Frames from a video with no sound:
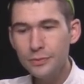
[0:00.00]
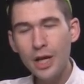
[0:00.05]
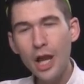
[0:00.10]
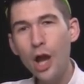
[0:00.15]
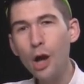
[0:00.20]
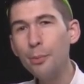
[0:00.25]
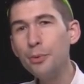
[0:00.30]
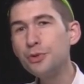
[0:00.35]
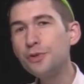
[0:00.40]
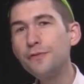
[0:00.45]

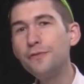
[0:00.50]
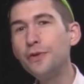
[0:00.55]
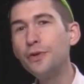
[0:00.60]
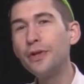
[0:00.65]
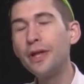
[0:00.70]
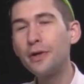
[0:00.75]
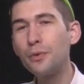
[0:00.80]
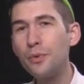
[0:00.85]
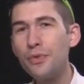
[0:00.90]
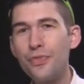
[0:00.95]
I almost feel
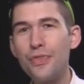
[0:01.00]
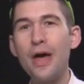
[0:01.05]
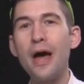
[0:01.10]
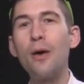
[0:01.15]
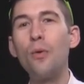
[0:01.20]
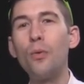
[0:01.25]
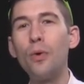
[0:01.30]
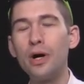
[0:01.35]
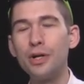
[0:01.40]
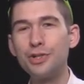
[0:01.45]
like with
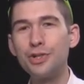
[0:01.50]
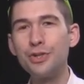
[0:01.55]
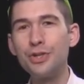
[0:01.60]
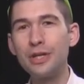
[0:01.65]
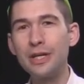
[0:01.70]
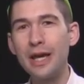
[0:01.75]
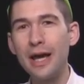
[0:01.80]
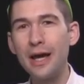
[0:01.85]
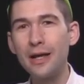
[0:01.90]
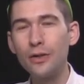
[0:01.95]
that watch in the
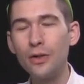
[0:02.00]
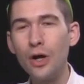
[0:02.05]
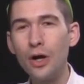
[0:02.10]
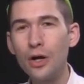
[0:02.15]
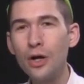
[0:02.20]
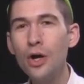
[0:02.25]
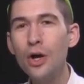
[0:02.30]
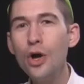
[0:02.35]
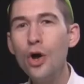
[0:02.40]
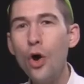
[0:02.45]

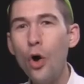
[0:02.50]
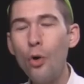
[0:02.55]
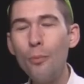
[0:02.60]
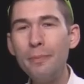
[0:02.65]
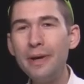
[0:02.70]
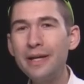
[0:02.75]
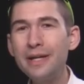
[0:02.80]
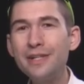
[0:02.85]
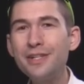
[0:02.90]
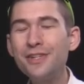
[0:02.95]
catalog,
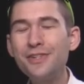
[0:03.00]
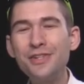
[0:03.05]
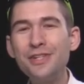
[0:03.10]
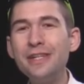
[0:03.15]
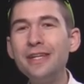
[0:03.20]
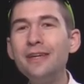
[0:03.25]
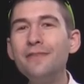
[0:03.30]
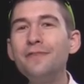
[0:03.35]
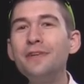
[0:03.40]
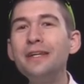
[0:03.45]
Omega
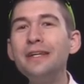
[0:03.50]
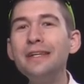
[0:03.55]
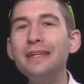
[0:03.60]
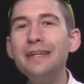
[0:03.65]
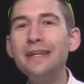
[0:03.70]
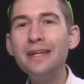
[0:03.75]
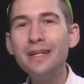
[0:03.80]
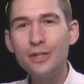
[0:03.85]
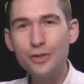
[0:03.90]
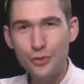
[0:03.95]
doesn't even
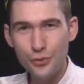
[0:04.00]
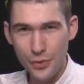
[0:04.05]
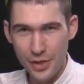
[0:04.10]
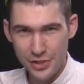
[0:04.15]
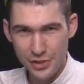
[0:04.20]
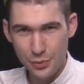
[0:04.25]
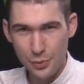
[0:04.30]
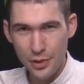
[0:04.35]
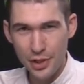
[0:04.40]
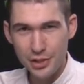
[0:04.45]
need
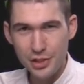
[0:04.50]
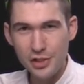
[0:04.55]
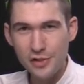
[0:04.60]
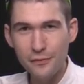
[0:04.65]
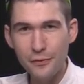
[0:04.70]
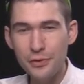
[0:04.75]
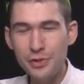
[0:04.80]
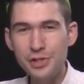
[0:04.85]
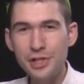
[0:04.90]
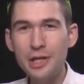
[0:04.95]
dress watches.
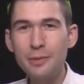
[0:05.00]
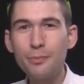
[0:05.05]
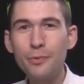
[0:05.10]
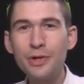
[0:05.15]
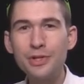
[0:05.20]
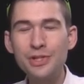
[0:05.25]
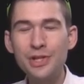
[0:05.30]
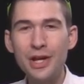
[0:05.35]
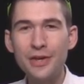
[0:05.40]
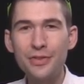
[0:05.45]
For the same
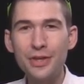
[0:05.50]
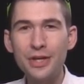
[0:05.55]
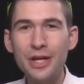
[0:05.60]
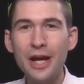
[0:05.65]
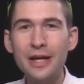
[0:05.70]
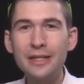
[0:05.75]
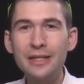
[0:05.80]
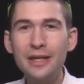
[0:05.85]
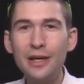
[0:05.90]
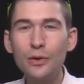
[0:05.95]
reason, I think
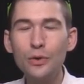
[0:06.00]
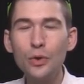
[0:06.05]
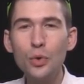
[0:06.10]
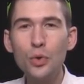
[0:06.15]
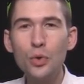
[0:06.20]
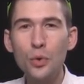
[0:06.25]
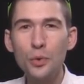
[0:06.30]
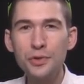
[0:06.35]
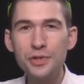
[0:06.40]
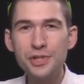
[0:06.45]
a yellow
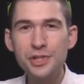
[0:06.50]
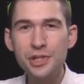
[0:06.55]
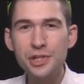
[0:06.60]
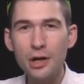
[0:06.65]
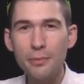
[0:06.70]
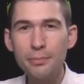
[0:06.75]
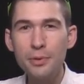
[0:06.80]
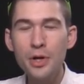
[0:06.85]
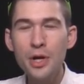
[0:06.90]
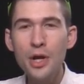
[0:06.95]
gold
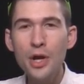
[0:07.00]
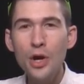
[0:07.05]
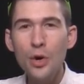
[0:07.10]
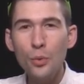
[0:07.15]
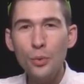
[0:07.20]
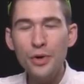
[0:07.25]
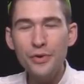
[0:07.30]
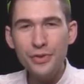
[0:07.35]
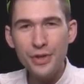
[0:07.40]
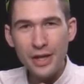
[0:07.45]
sub
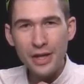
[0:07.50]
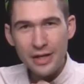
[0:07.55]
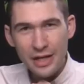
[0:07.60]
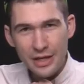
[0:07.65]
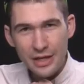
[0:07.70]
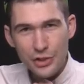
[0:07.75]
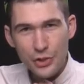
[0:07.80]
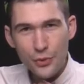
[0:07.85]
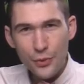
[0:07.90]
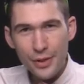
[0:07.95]
with an
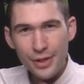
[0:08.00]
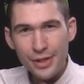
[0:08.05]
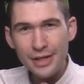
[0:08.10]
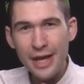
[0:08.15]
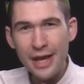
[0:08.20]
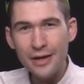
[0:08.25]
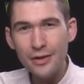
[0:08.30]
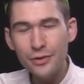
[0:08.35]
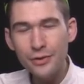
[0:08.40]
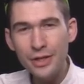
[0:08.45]
integrated
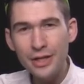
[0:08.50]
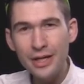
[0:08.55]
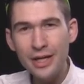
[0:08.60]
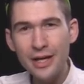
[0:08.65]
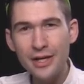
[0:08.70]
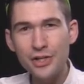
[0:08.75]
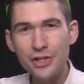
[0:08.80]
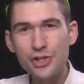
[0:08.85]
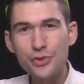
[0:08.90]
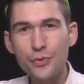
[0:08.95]
end link
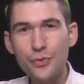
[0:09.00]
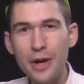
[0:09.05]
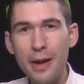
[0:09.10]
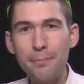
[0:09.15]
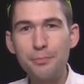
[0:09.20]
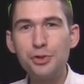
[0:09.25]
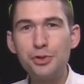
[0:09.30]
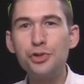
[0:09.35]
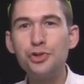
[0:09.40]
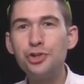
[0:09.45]
and a
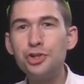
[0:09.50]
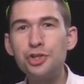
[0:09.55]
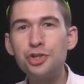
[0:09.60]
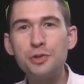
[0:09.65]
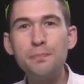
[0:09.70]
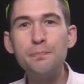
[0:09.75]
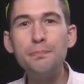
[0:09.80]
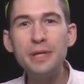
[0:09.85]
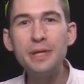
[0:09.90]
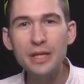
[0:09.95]
strap should
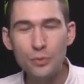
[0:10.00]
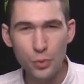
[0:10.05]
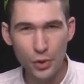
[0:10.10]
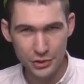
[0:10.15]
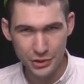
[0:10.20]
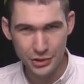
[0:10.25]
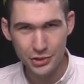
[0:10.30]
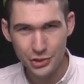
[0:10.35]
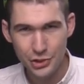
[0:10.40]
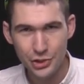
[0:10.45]
just be
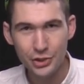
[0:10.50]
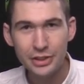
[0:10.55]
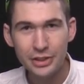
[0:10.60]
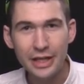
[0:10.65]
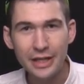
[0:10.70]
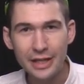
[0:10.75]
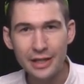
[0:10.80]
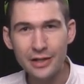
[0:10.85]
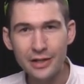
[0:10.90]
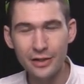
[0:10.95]
what the
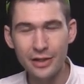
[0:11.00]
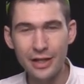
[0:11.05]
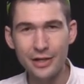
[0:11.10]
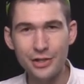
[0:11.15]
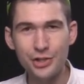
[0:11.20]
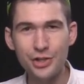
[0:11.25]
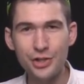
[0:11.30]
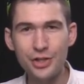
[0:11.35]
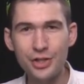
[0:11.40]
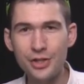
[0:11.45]
Cellini
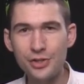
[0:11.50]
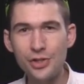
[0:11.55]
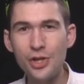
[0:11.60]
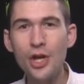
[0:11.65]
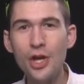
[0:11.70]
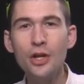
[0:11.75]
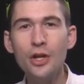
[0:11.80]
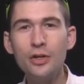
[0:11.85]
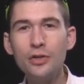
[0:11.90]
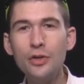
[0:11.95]
collection is.
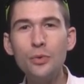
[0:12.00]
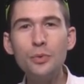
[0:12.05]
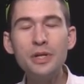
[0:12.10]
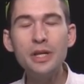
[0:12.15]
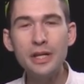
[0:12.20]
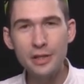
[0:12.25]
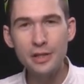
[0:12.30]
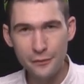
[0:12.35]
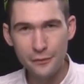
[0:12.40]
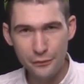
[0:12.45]
No
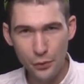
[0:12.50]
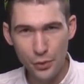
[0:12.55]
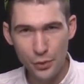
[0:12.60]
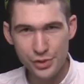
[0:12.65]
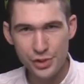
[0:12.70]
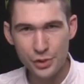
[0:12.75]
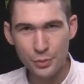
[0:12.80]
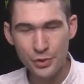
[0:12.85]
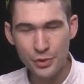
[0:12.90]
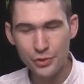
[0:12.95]
need to
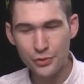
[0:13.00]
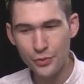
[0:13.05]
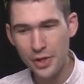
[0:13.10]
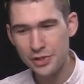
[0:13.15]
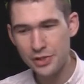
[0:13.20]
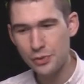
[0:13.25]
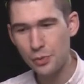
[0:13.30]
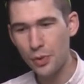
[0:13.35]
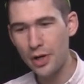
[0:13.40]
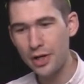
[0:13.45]
force it with
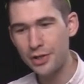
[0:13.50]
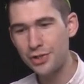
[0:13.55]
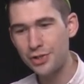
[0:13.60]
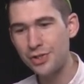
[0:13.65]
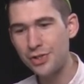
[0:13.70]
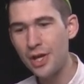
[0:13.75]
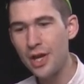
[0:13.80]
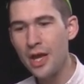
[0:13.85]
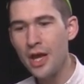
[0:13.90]
dress watches.